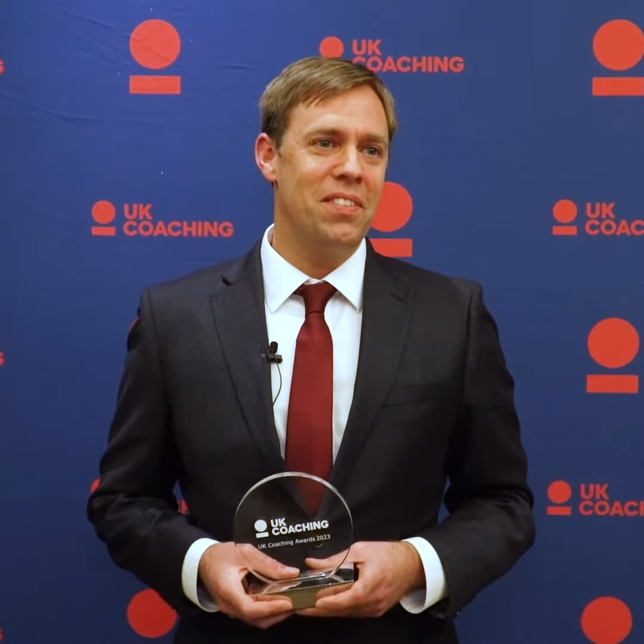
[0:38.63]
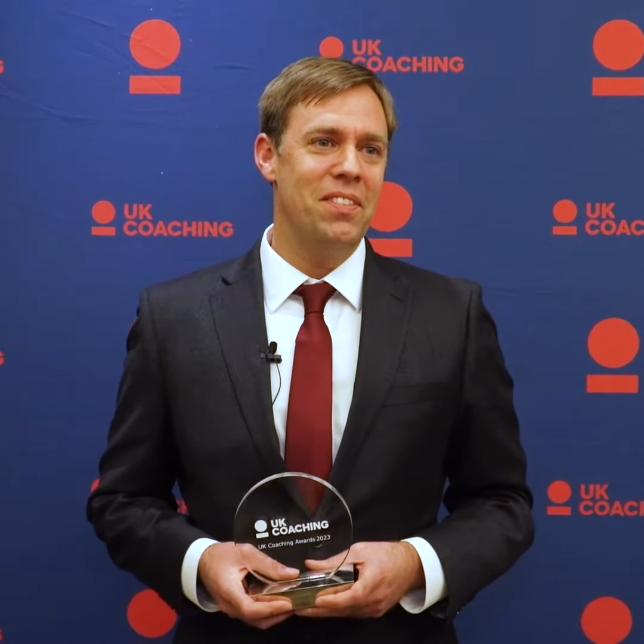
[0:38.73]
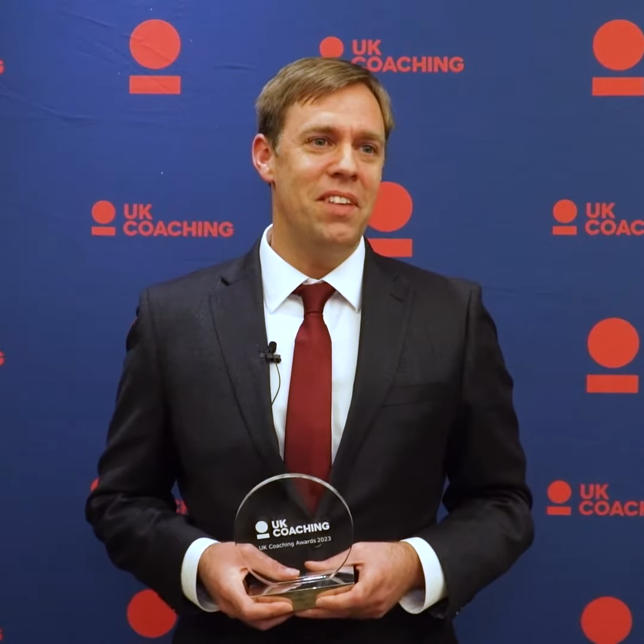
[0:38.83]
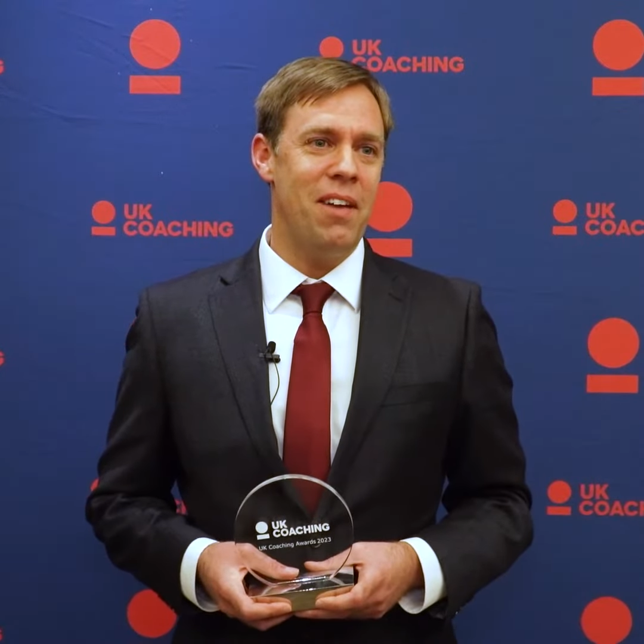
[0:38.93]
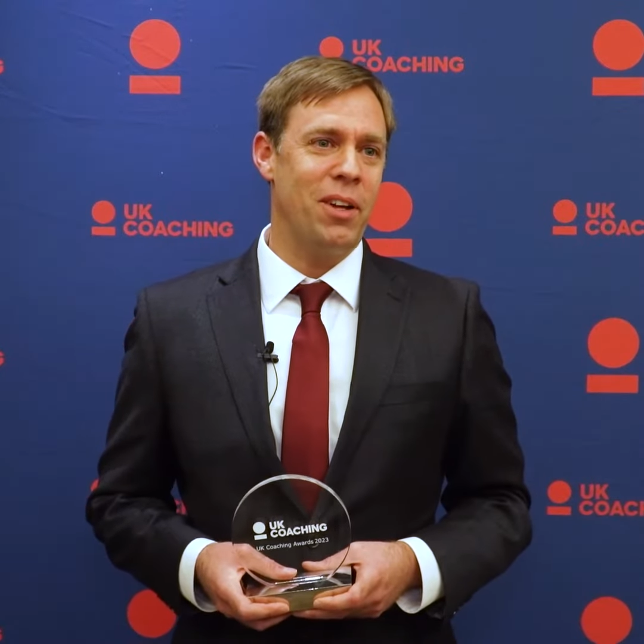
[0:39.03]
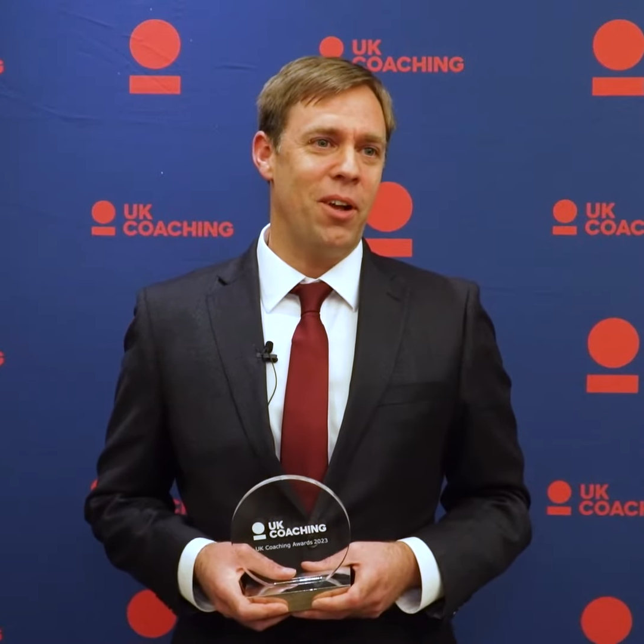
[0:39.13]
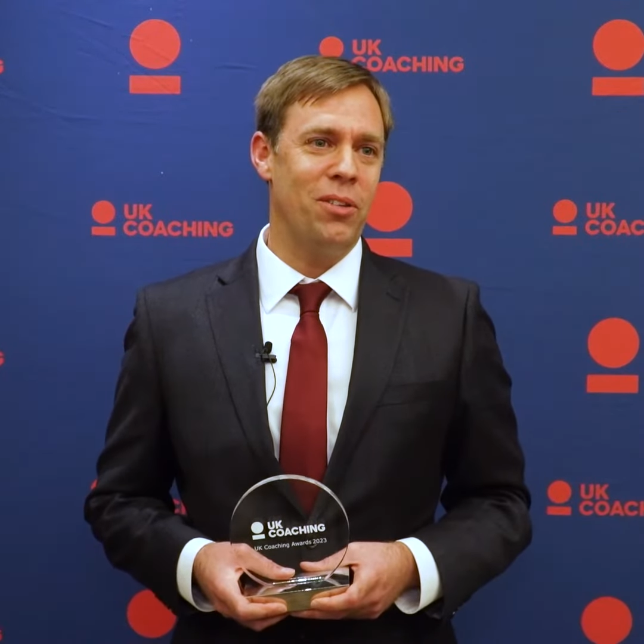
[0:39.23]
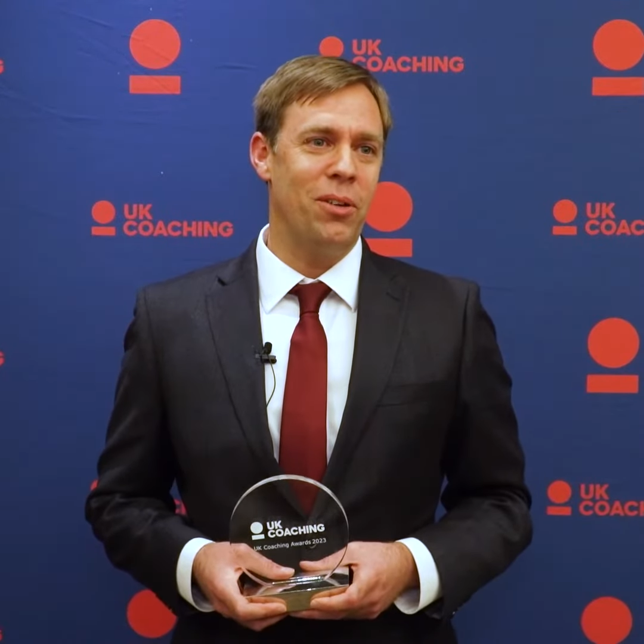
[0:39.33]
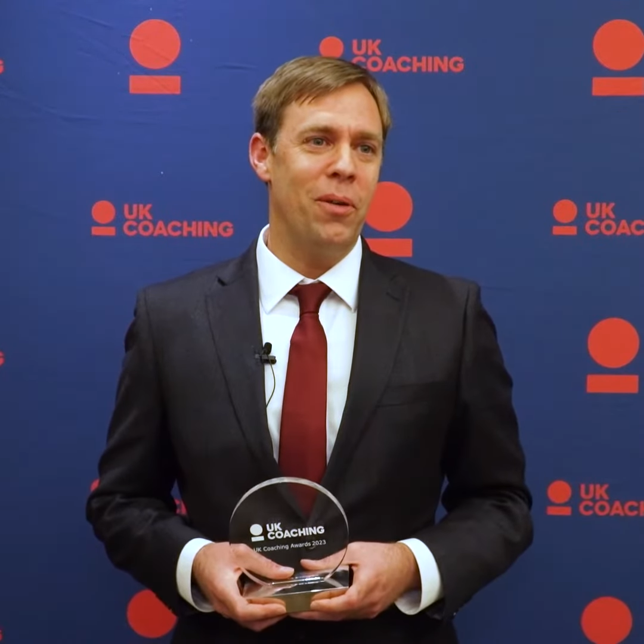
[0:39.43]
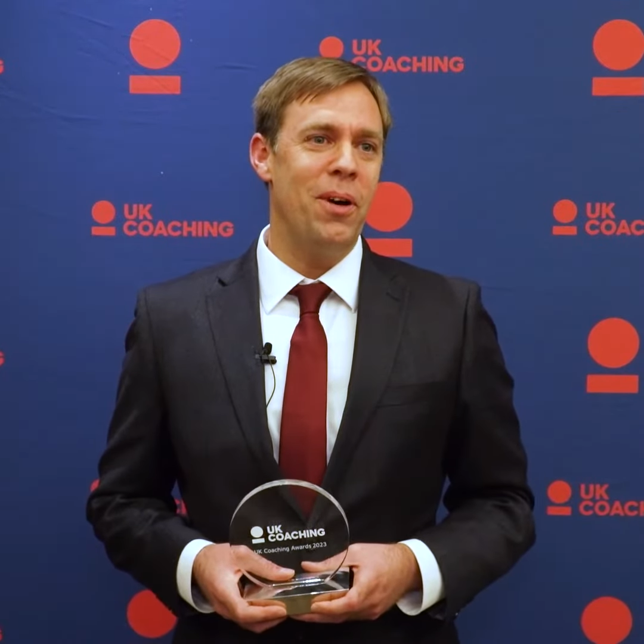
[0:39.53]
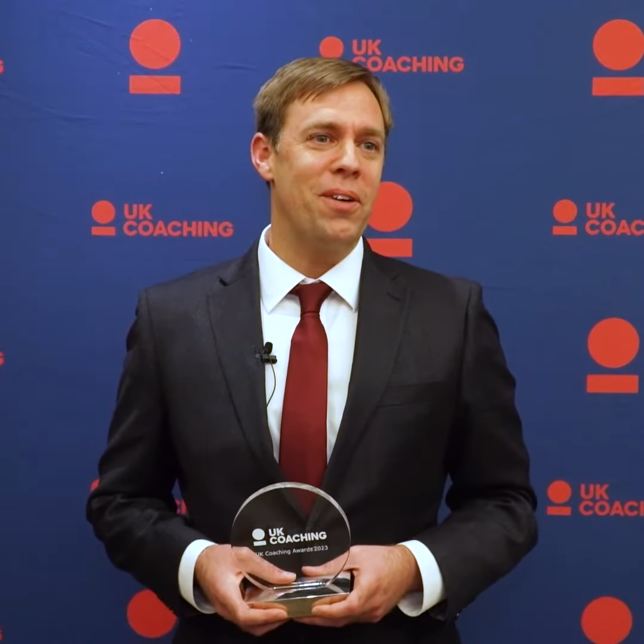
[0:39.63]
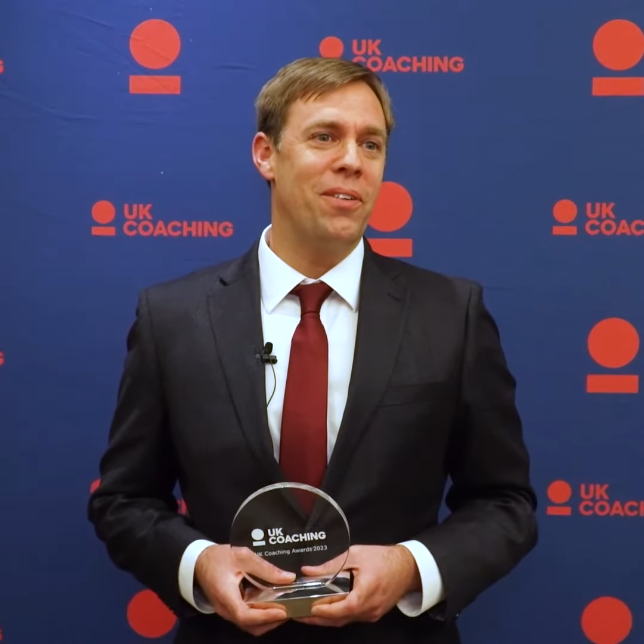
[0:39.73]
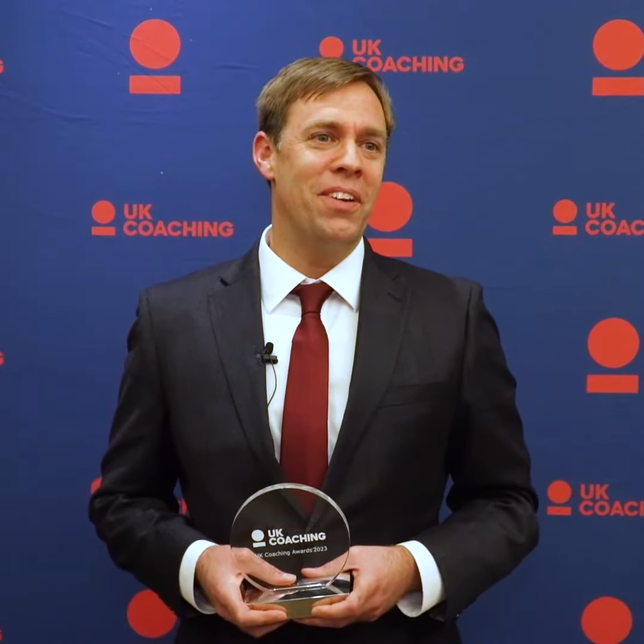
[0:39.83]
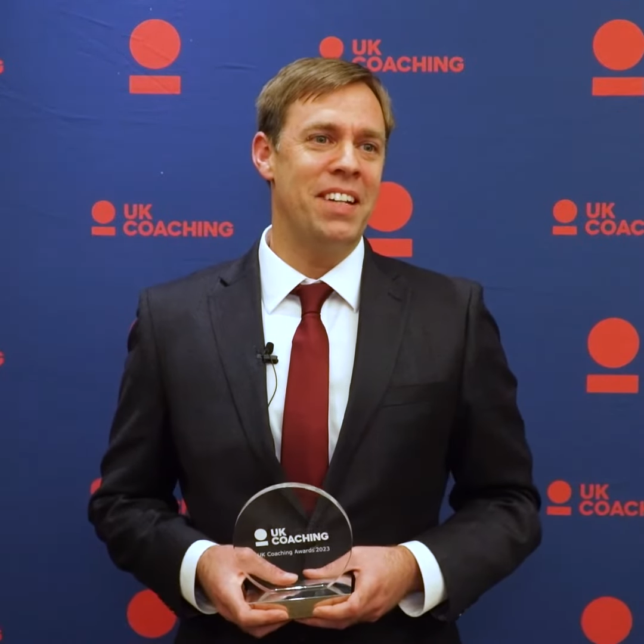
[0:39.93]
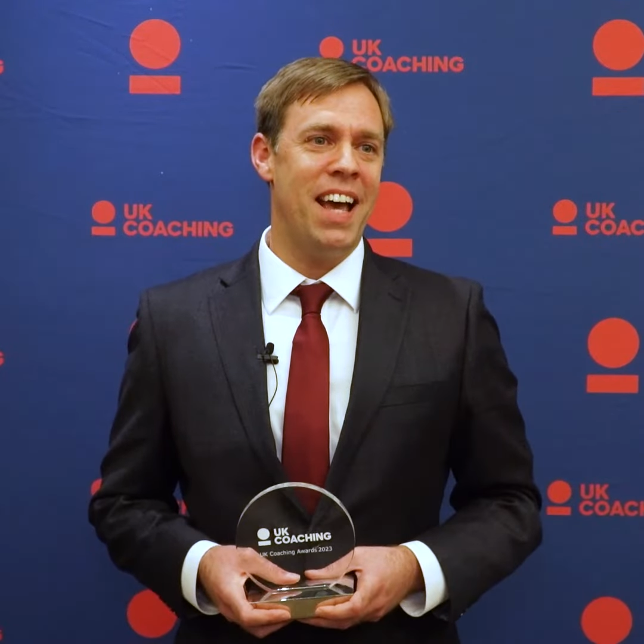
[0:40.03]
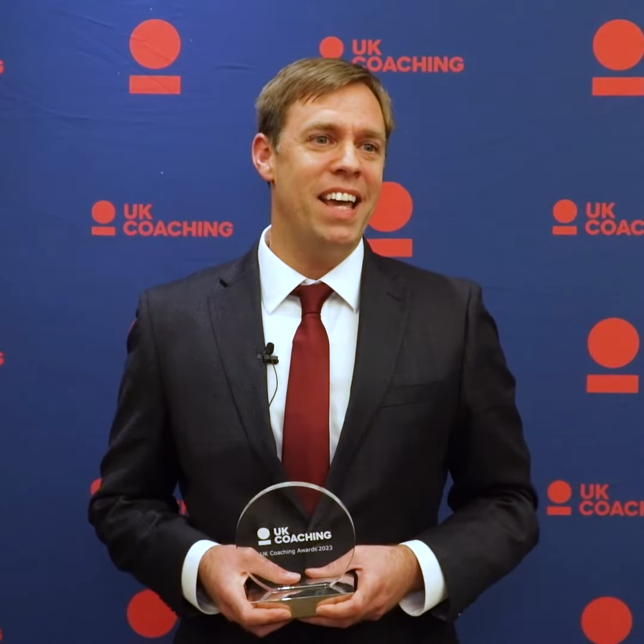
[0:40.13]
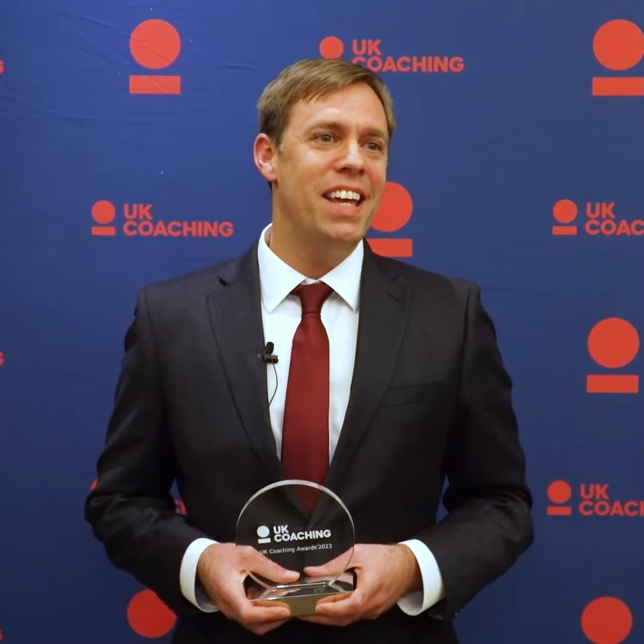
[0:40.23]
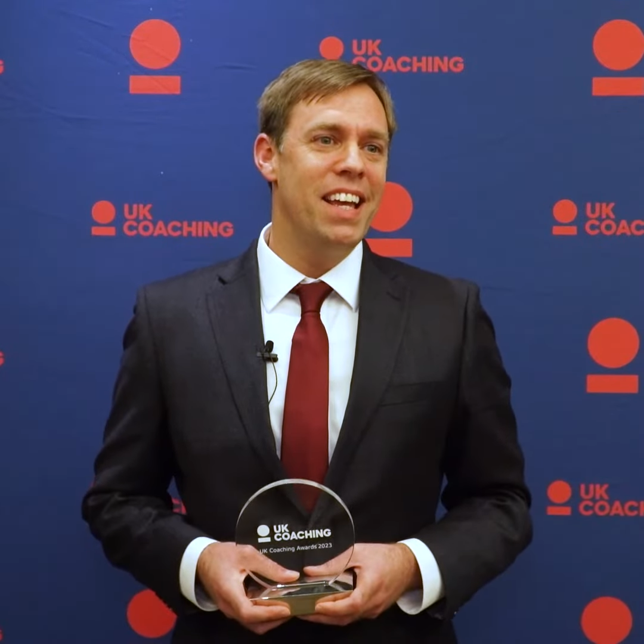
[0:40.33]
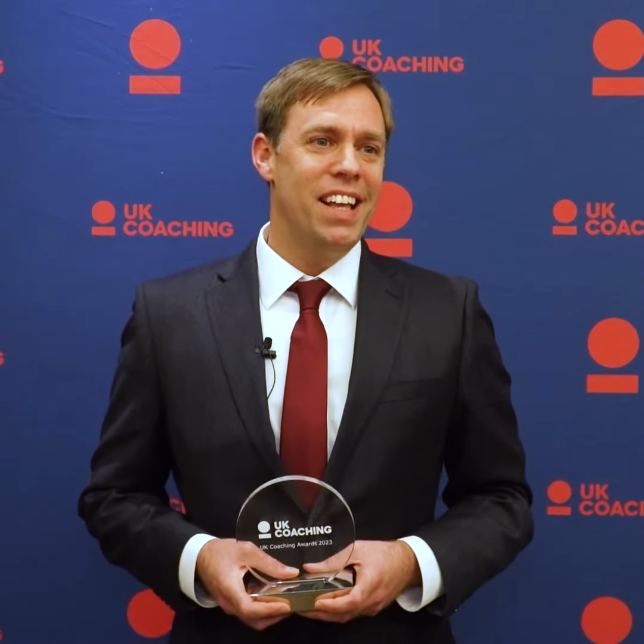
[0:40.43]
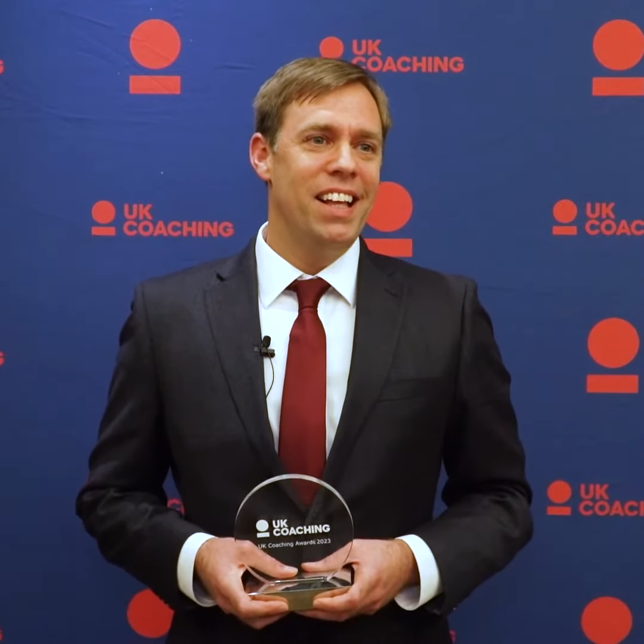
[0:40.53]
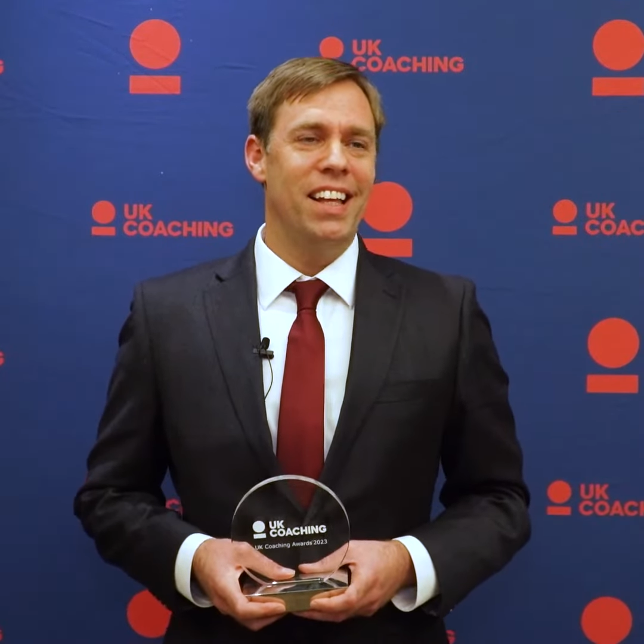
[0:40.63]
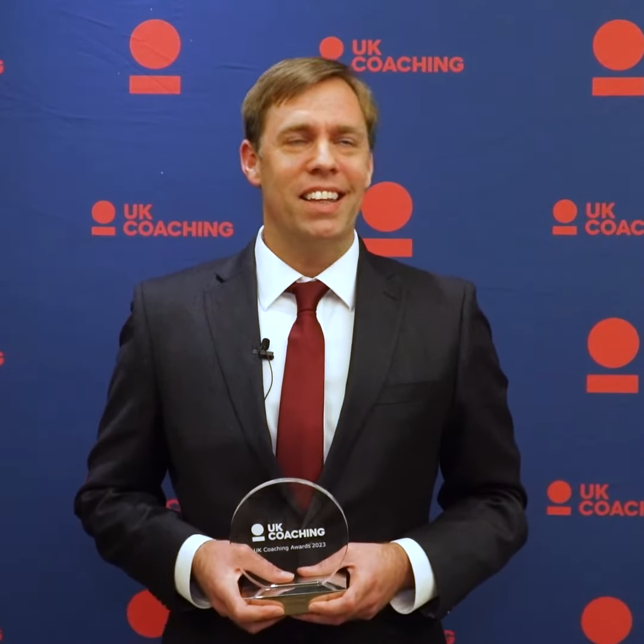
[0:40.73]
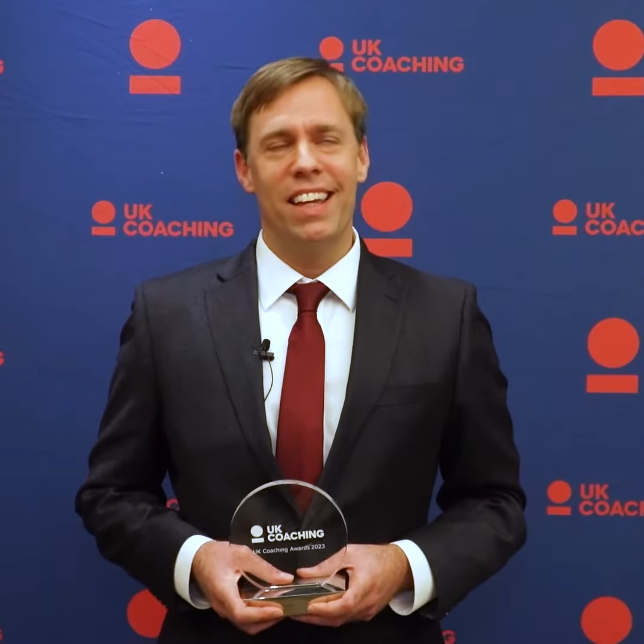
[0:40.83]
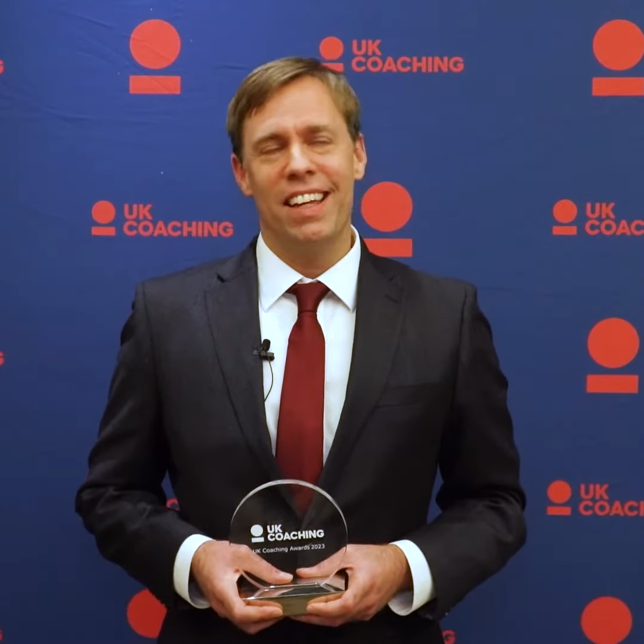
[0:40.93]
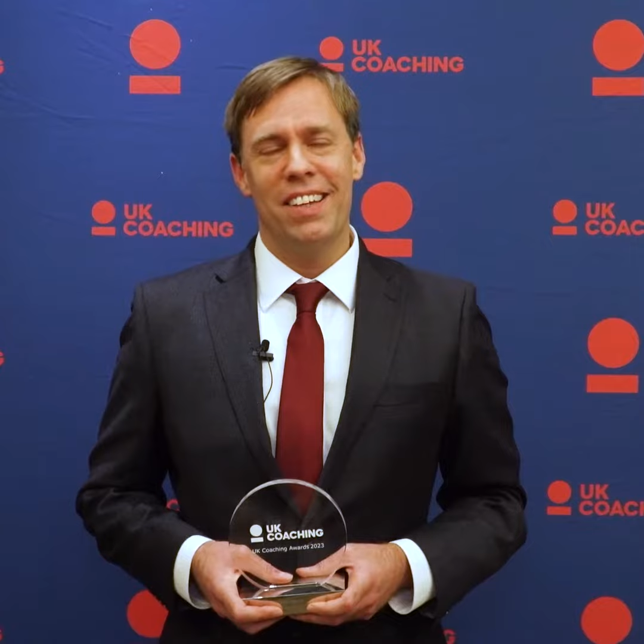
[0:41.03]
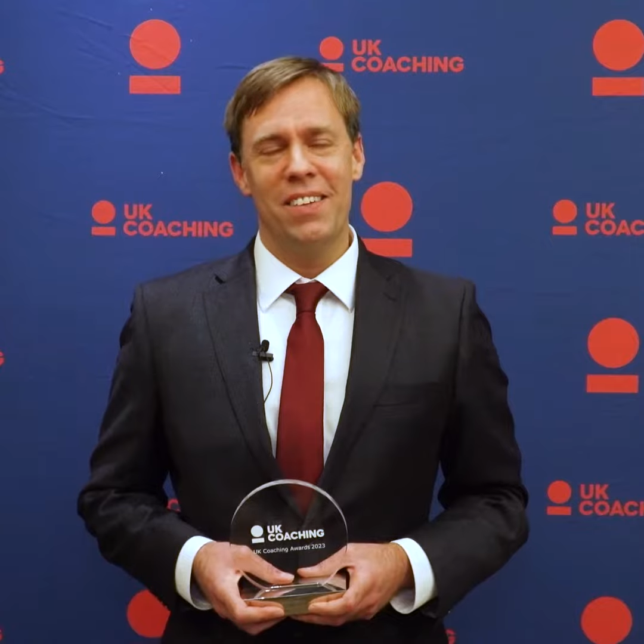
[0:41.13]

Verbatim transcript: never gone to work for a day. I think